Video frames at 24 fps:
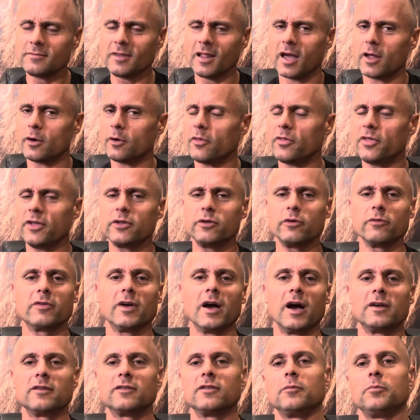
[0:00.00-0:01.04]
I don't think you've
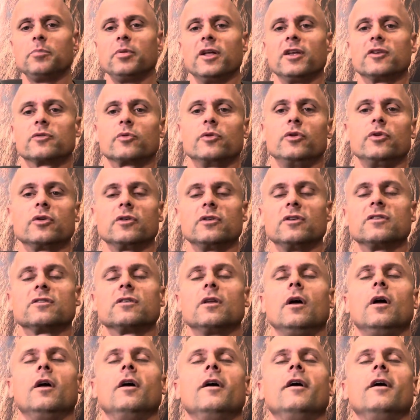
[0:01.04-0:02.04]
gotten to the place where you can just